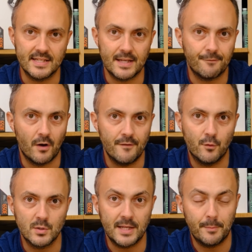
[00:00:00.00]

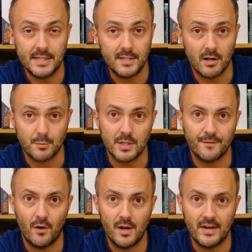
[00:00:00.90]
Z540 PCI Express
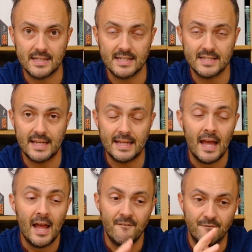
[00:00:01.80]
5 SSD.
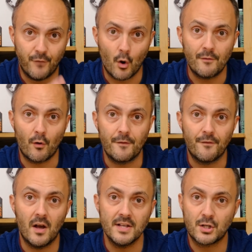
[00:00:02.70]
Very, very
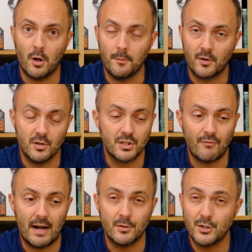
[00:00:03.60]
fast, COP costs
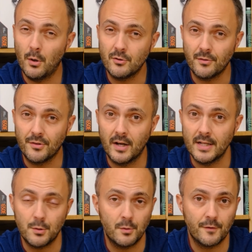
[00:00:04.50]
around
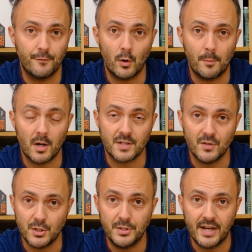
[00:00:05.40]
230, 240 bucks
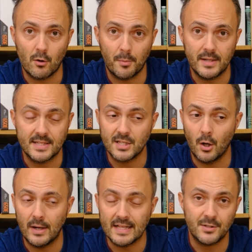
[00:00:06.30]
for two terabytes,
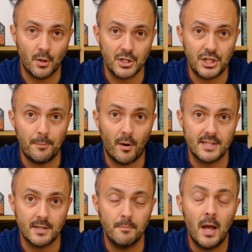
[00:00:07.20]
so it's not a cheap
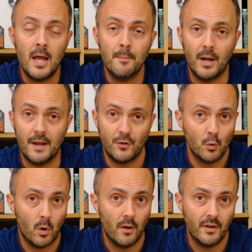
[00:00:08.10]
item, but if
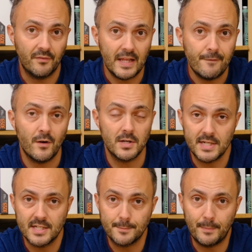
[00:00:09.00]
you want the
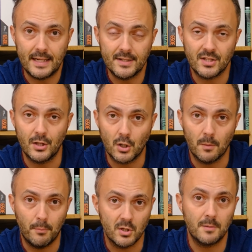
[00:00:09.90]
fastest speeds that you
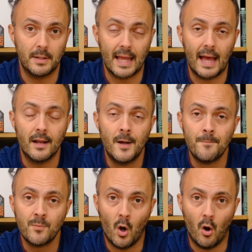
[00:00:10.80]
can possibly get,
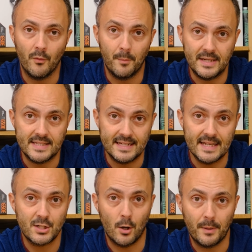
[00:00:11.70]
on the PC
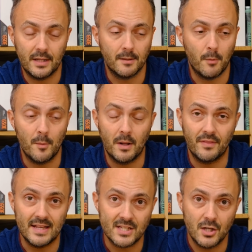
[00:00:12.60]
desktop at the
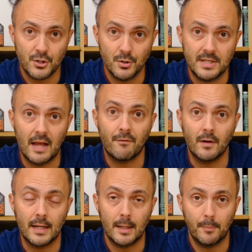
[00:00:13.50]
moment, this should
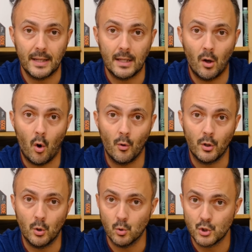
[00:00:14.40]
definitely be on
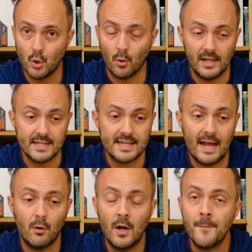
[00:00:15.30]
your shortlist.
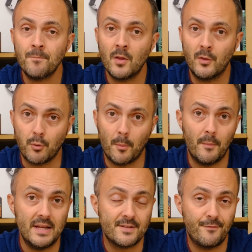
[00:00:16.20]
Now, the
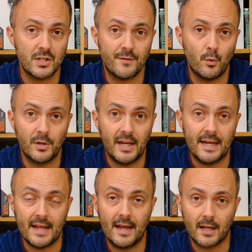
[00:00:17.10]
problem is, first of all, you
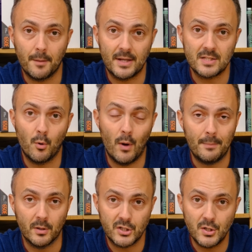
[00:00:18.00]
need a compatible
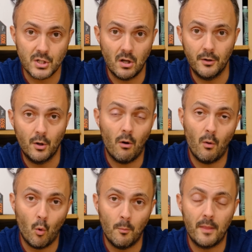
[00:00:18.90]
M.2 slot. Not
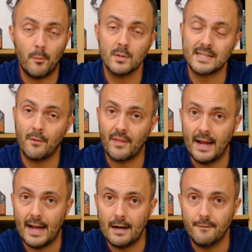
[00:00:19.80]
all motherboards out
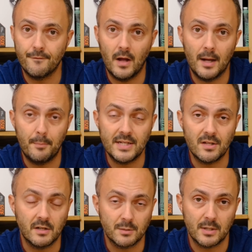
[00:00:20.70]
there have uh,
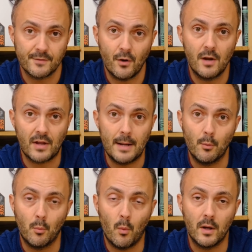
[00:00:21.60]
PCI Express 5
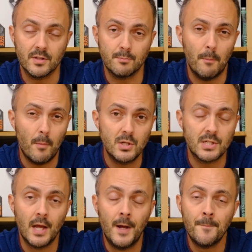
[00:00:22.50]
capable ones, but
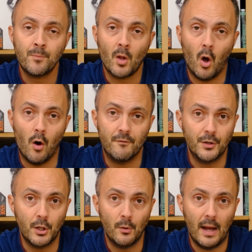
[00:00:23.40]
most of the
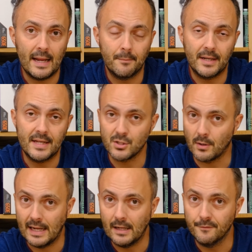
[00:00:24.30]
new AMD
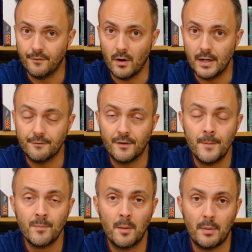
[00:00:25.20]
Socket AM5
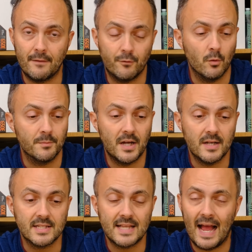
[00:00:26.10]
platform
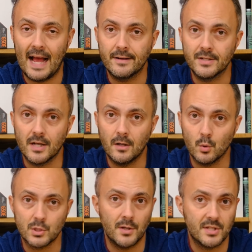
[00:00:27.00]
does and uh,
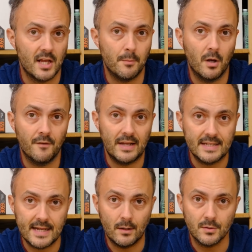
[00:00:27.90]
also some of
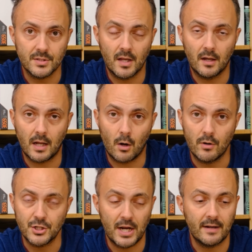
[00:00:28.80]
Intel's uh,
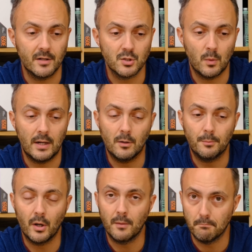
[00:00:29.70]
current gen as well,
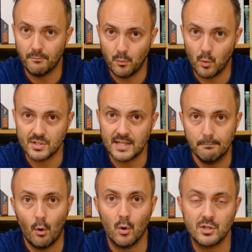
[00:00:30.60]
but we'll see
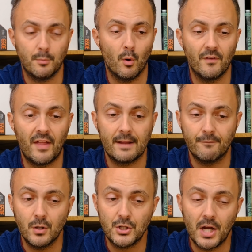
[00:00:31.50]
more support for that in
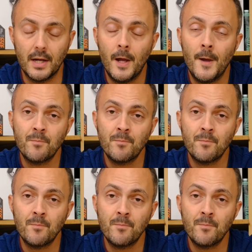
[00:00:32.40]
future.